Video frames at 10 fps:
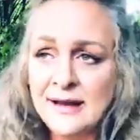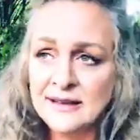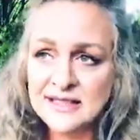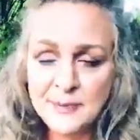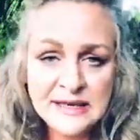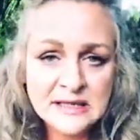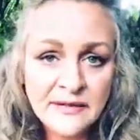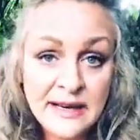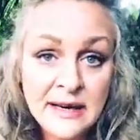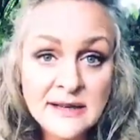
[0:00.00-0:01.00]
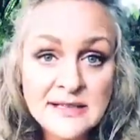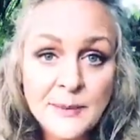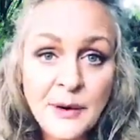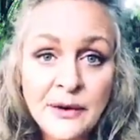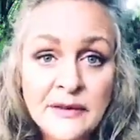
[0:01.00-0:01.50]
speaks of it in his
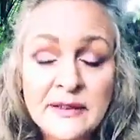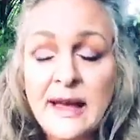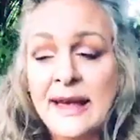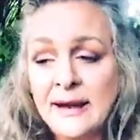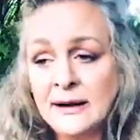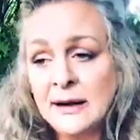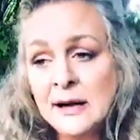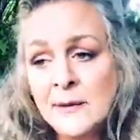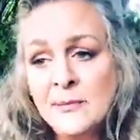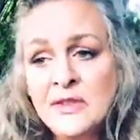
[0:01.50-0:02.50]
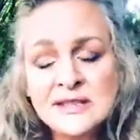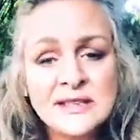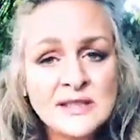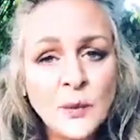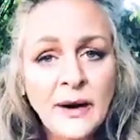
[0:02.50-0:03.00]
books. And this
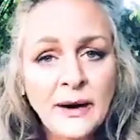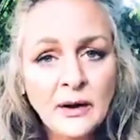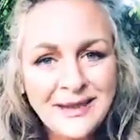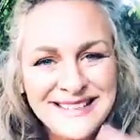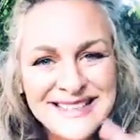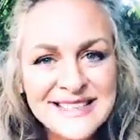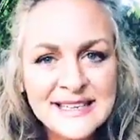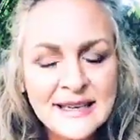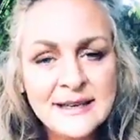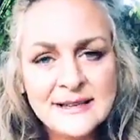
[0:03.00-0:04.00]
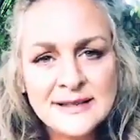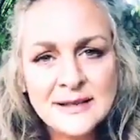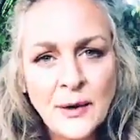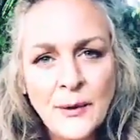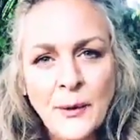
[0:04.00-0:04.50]
is where dis-ease,
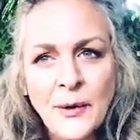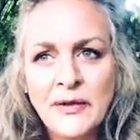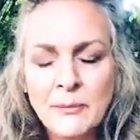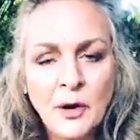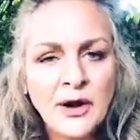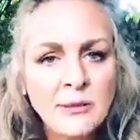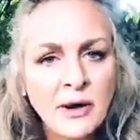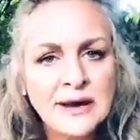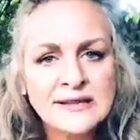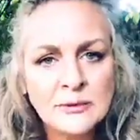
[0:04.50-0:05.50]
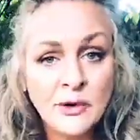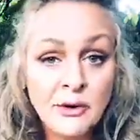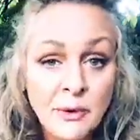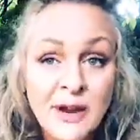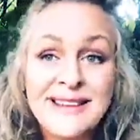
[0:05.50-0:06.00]
or the body breakdown, where your
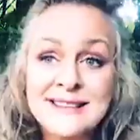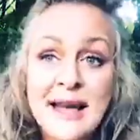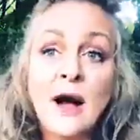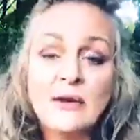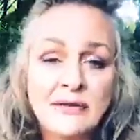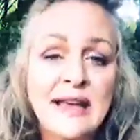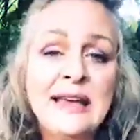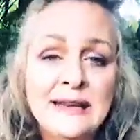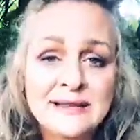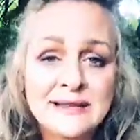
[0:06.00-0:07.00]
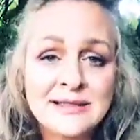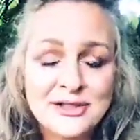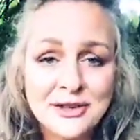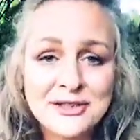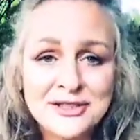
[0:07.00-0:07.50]
body is out of ease,
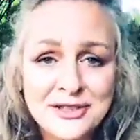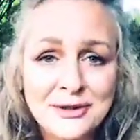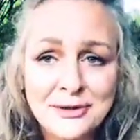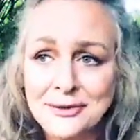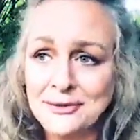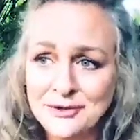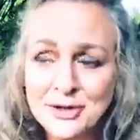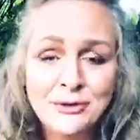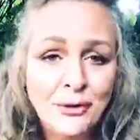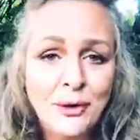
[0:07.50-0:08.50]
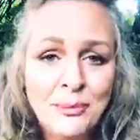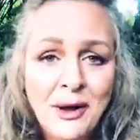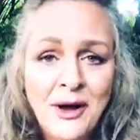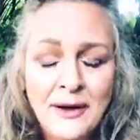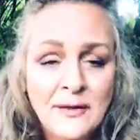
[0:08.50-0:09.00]
starts to fall
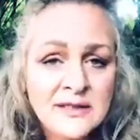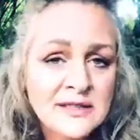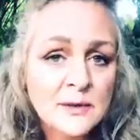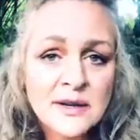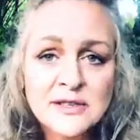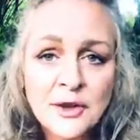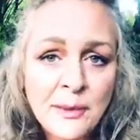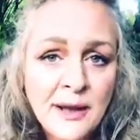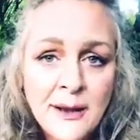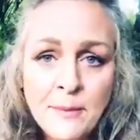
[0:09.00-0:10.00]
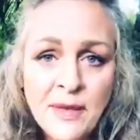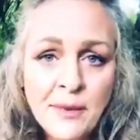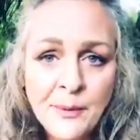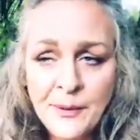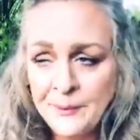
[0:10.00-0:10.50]
apart. And this is why so many
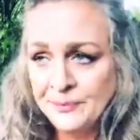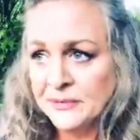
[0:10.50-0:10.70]
people